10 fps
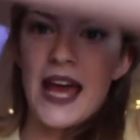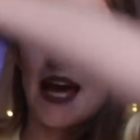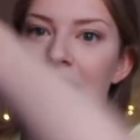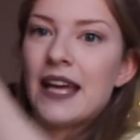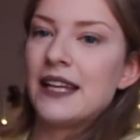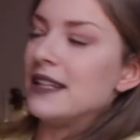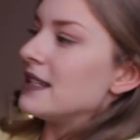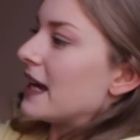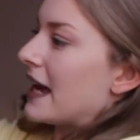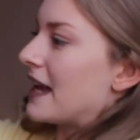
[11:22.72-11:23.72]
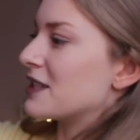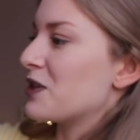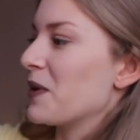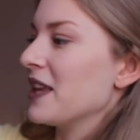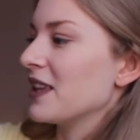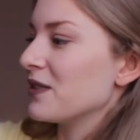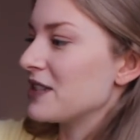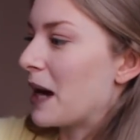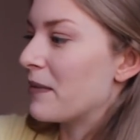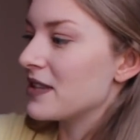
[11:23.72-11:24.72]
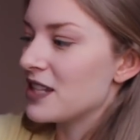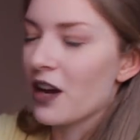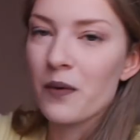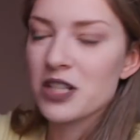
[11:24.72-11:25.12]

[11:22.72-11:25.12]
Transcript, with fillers: and it has three little diamonds here,